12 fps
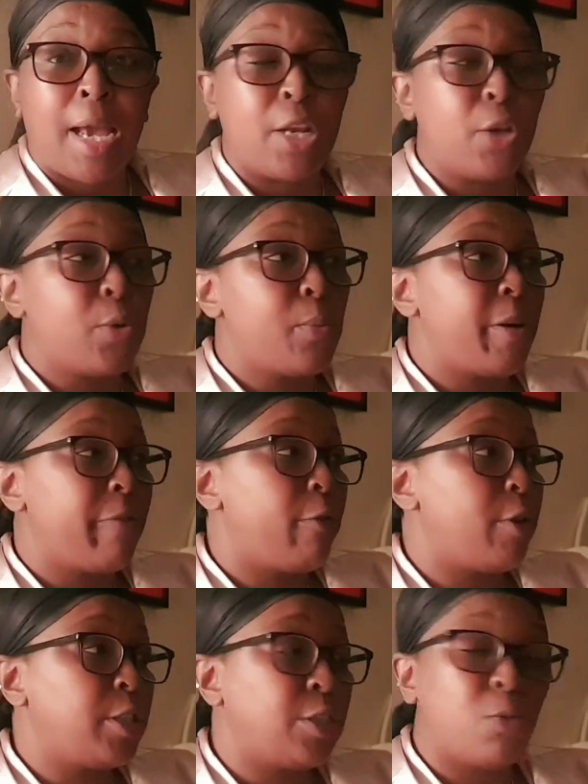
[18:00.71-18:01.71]
I know my
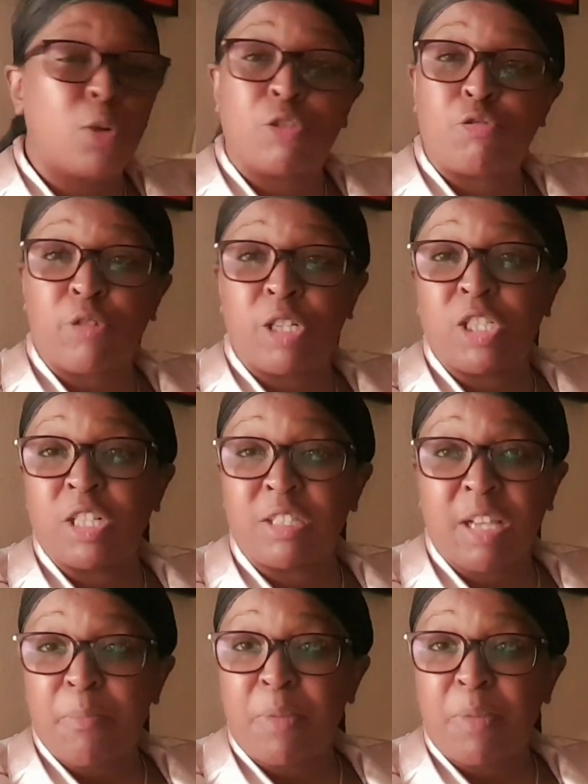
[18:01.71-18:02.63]
phone won't ring just